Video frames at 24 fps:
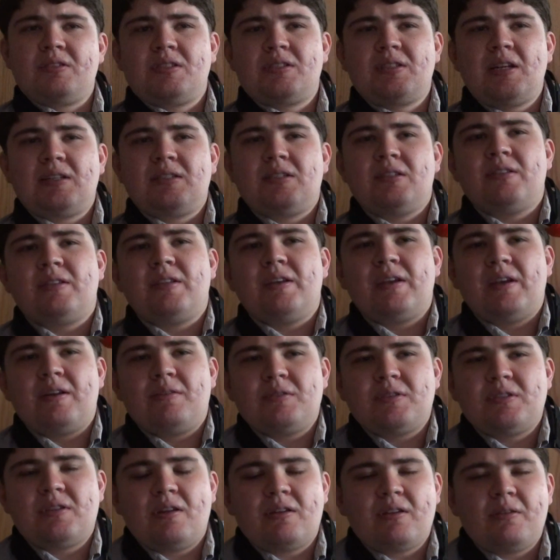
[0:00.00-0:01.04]
Stetson thing I
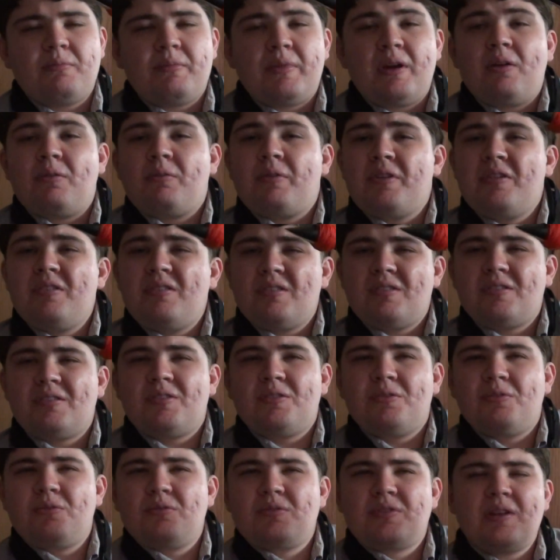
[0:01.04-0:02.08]
was talking about, where you just
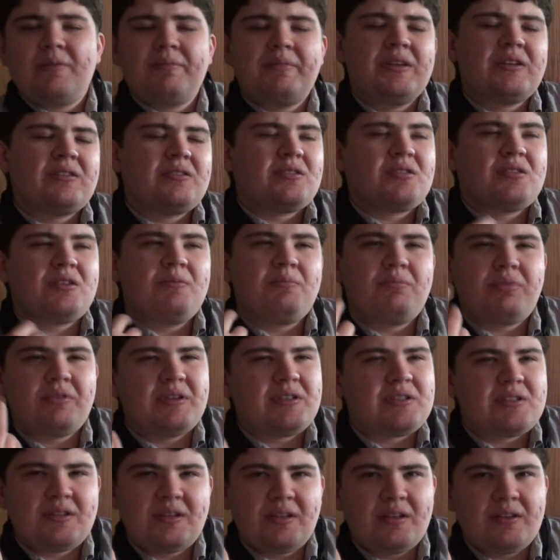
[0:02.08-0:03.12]
do something
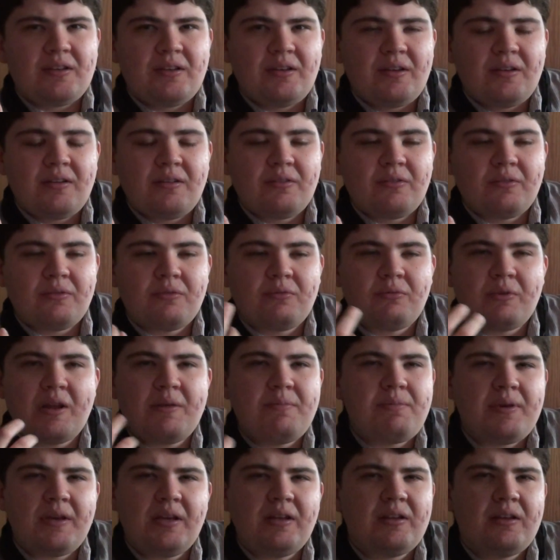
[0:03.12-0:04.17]
simplistic,
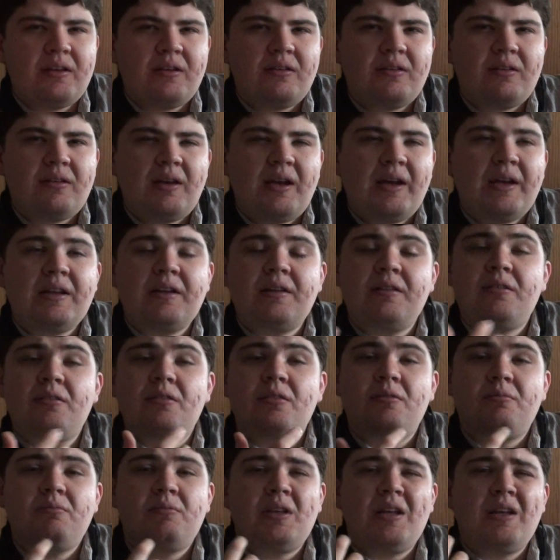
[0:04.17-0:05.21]
repeat it, and
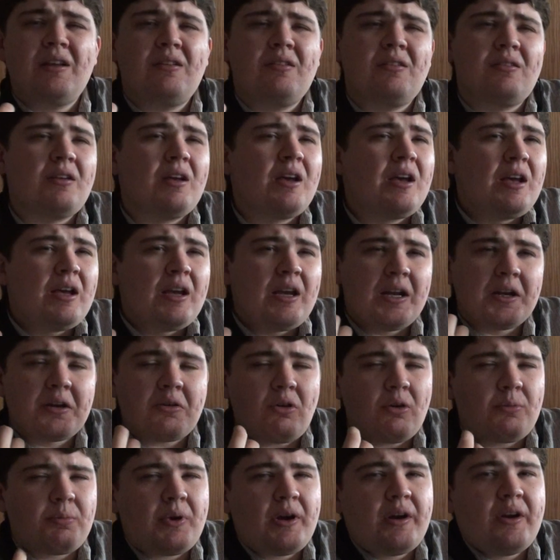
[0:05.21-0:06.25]
then
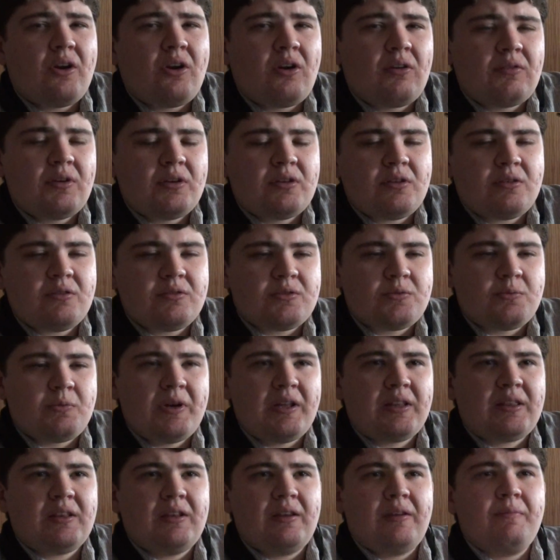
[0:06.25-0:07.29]
incorporate overtones
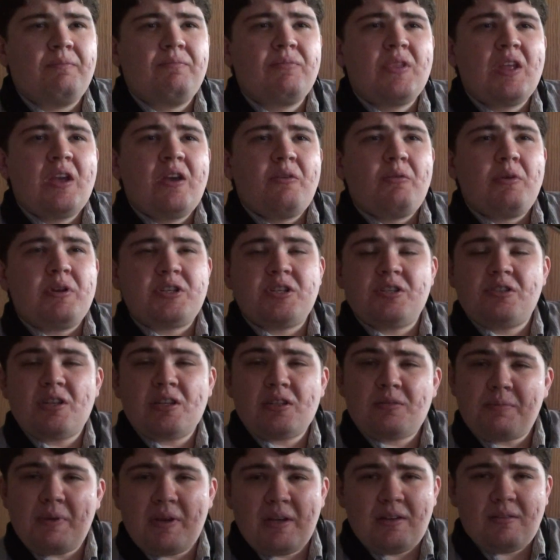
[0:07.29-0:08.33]
with it, which is
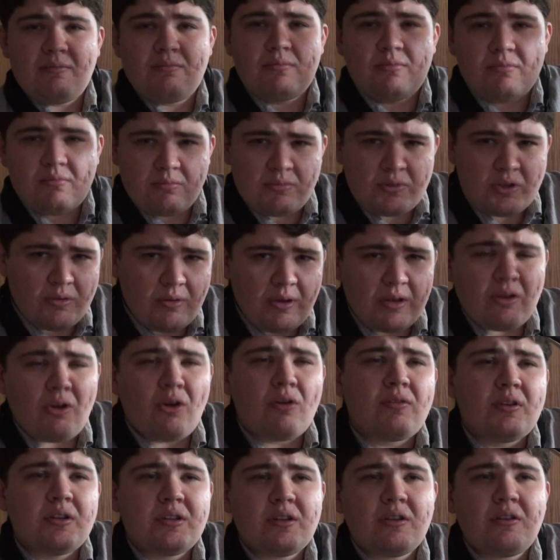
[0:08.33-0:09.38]
just by doing
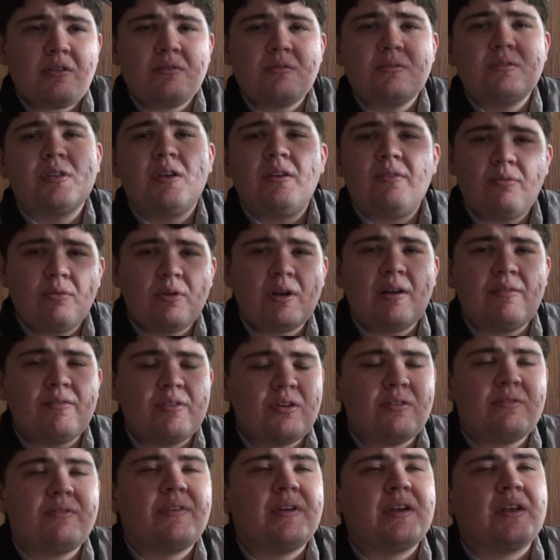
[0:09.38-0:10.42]
overtones of whatever
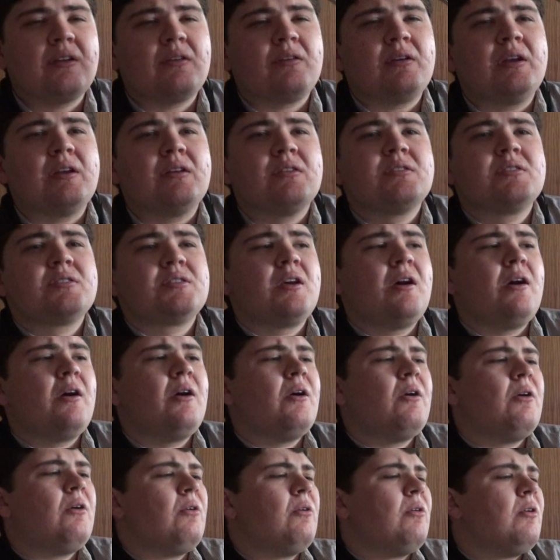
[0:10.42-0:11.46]
you're fingering.
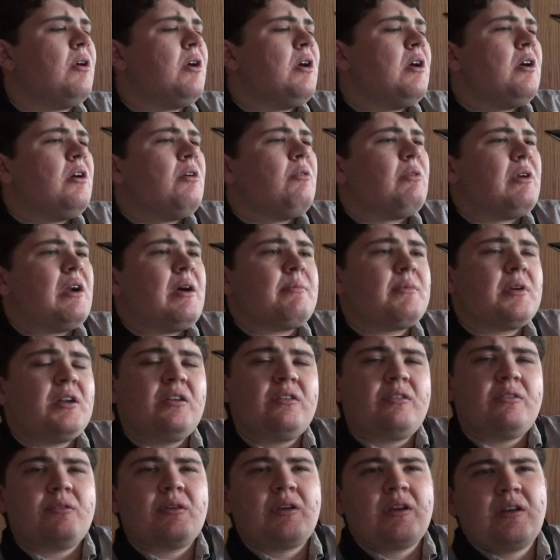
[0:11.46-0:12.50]
So what I'm going to
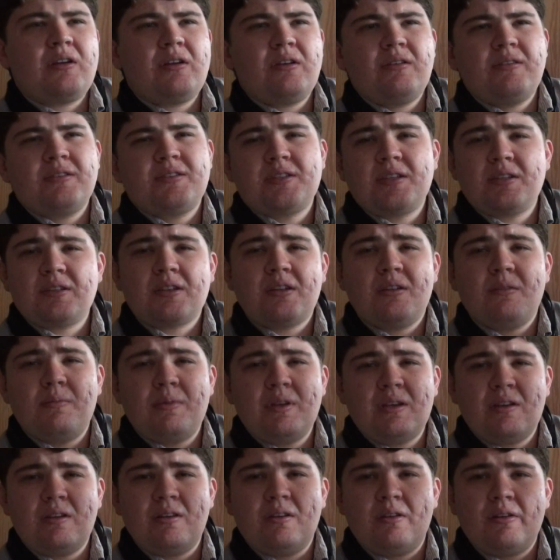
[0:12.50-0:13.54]
do here, it's just going to
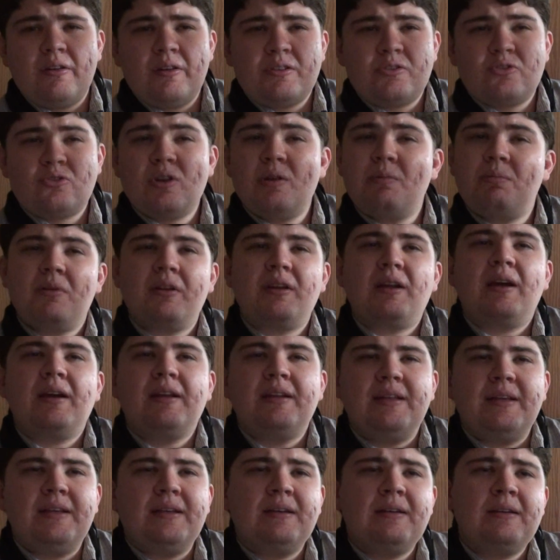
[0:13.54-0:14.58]
be a triplet
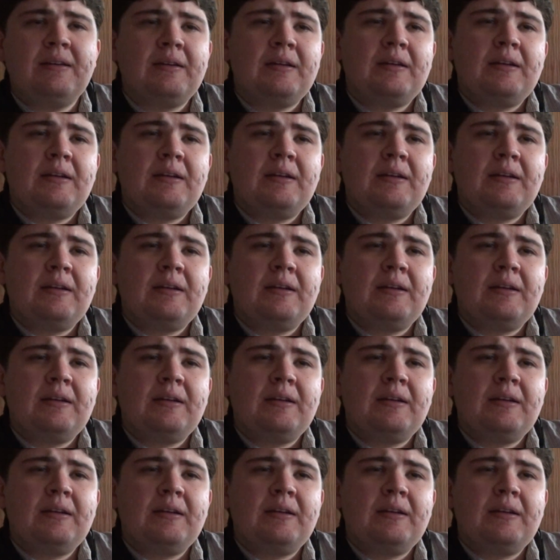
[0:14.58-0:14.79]
idea.